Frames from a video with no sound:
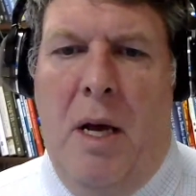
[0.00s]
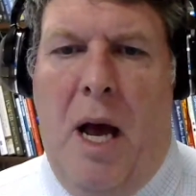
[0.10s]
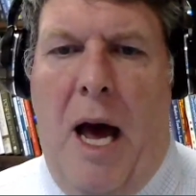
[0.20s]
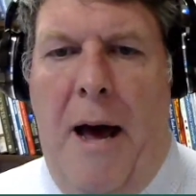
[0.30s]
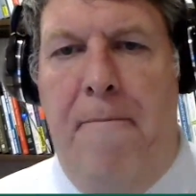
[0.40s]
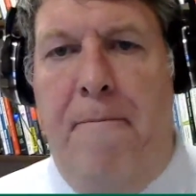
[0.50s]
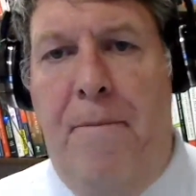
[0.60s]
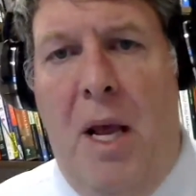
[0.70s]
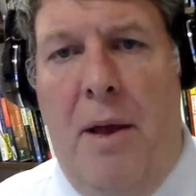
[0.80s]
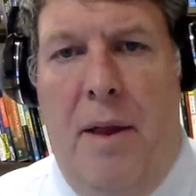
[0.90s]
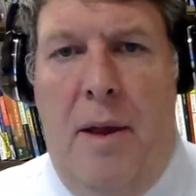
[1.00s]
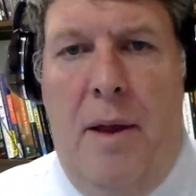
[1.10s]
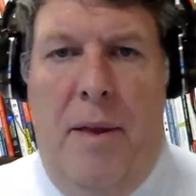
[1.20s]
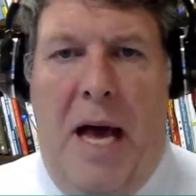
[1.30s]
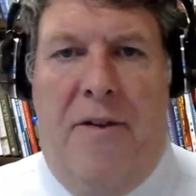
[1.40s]
Okay,
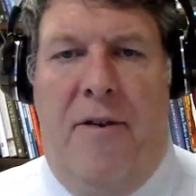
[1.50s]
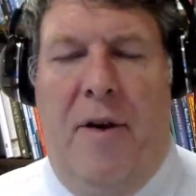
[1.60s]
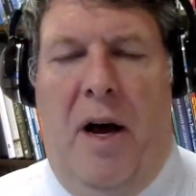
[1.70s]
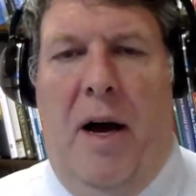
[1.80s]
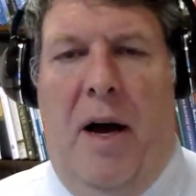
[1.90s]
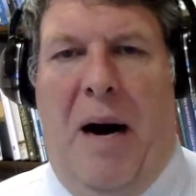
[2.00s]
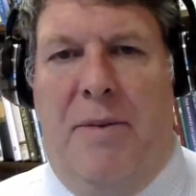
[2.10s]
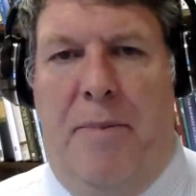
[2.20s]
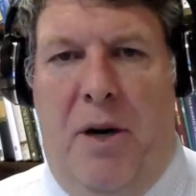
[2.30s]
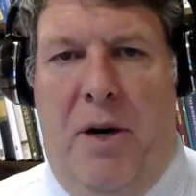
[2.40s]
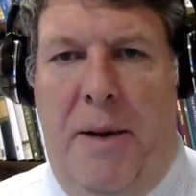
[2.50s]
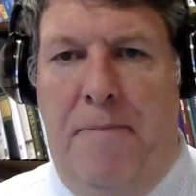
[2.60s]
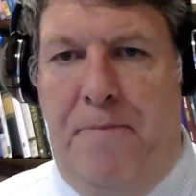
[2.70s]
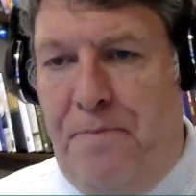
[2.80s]
that's a possibility.